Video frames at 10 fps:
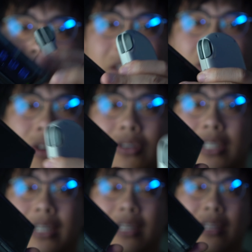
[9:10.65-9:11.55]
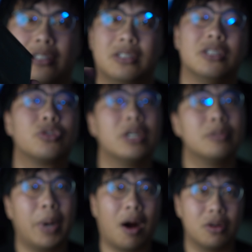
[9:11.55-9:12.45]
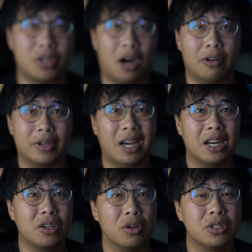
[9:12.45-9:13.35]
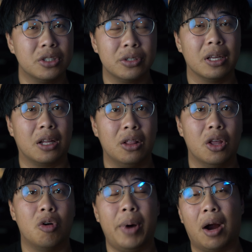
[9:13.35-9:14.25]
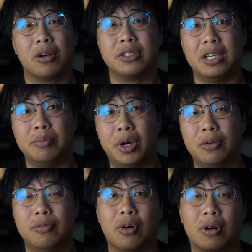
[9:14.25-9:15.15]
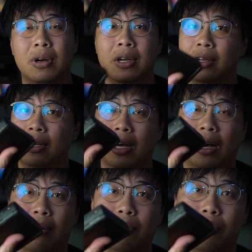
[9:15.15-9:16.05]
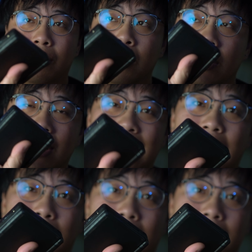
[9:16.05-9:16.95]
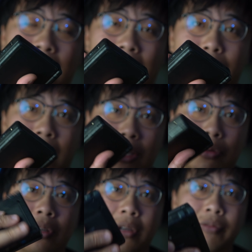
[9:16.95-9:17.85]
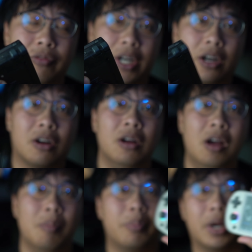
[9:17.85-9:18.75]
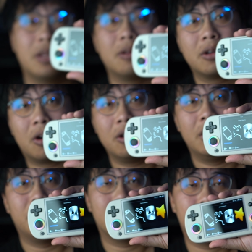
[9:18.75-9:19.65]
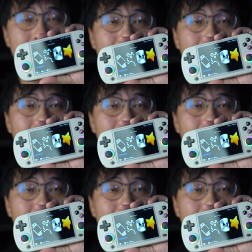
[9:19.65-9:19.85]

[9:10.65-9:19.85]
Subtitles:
you close it, the screen powers off. It kind of goes into like a low power state mode for a set amount of time that you can configure. But currently with this